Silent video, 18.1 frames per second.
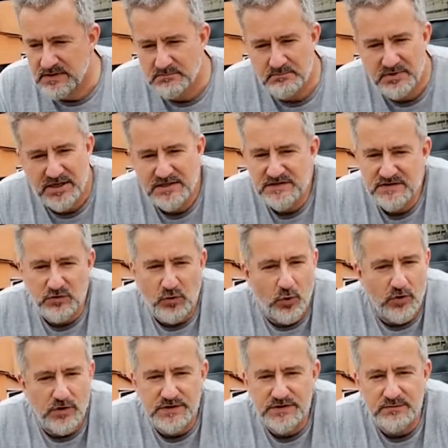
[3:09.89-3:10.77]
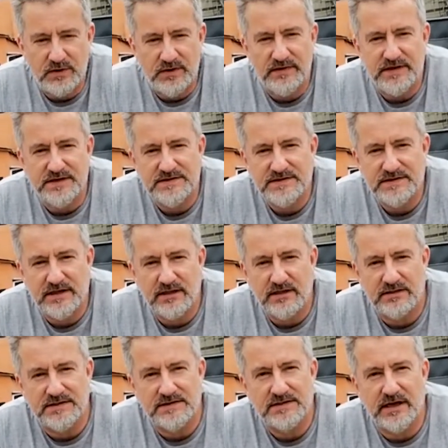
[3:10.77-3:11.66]
big stores where they
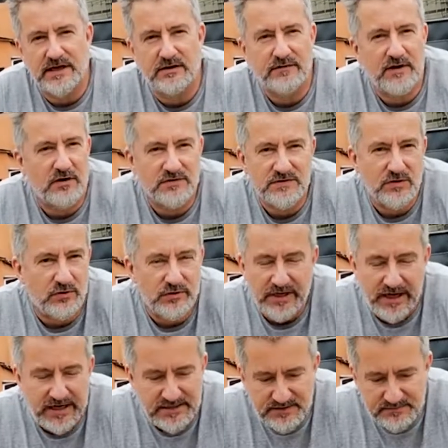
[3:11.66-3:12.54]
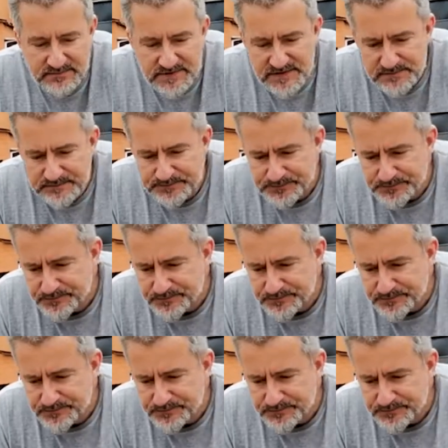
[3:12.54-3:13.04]
sell these kind of household items.